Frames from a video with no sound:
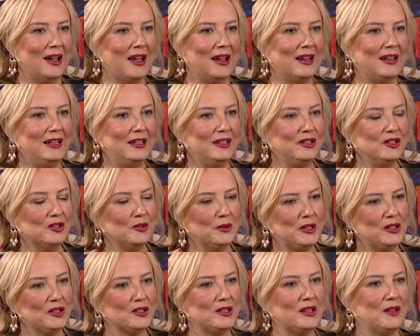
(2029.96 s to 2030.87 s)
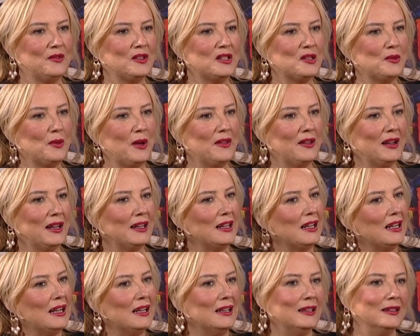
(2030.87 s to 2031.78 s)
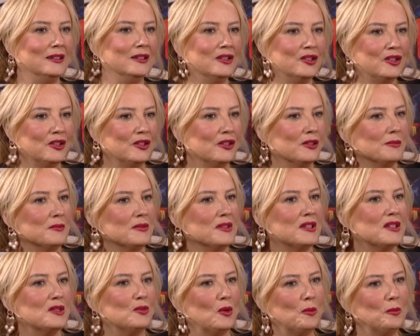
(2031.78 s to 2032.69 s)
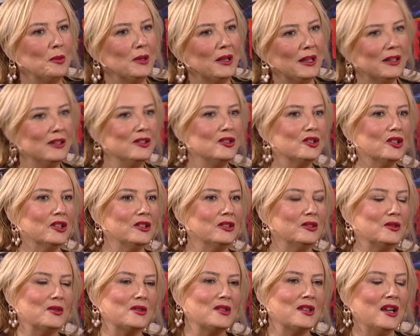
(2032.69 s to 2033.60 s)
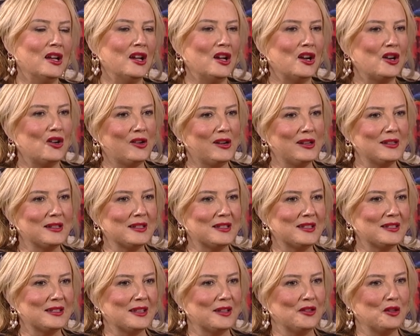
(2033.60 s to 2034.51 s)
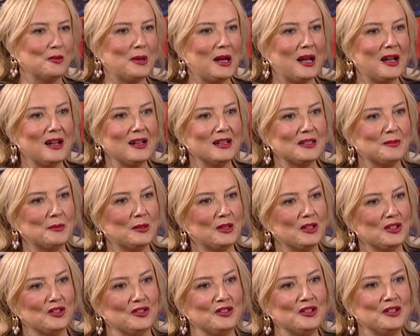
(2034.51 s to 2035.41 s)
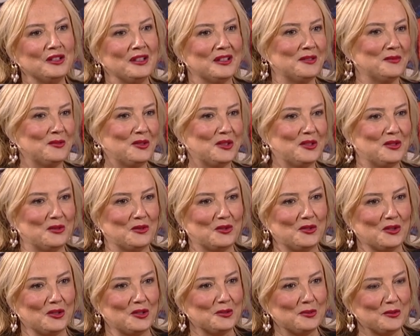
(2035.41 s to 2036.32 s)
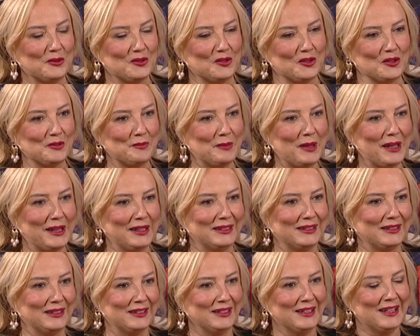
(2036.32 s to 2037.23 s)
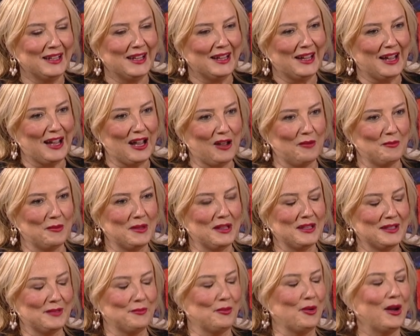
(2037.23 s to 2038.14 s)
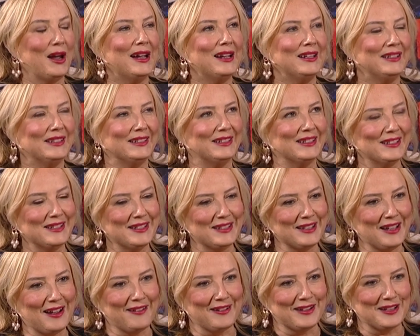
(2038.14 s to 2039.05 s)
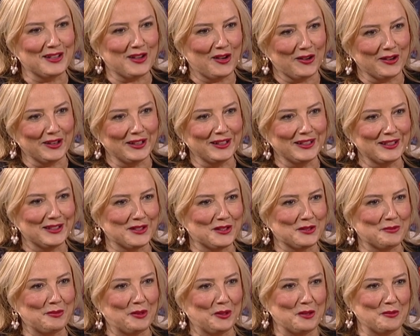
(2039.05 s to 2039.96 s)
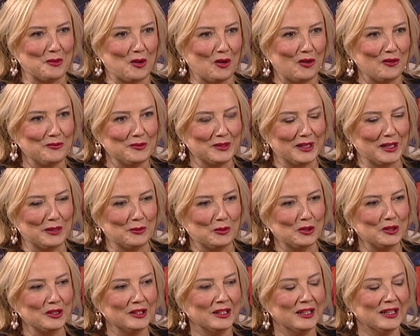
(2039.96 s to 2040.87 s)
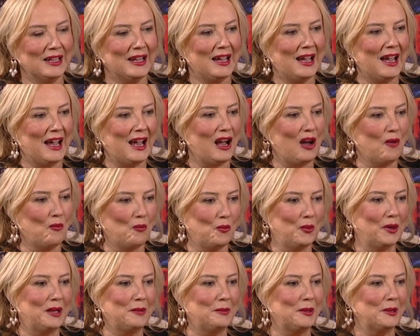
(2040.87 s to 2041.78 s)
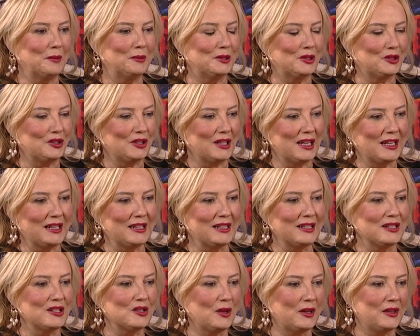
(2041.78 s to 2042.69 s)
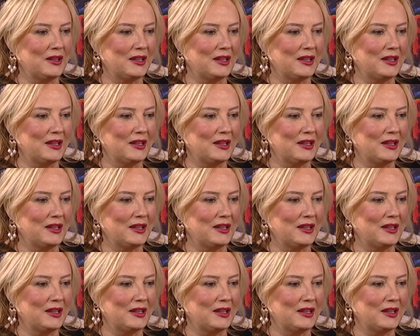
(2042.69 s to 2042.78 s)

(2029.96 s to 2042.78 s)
you know, he doesn't have the sway that like a Clinton who can sweep it in during those crises in the past, because unionism just don't trust Biden. His pride at his Irish heritage, you just put them off from day one. Would he be able to do anything? So I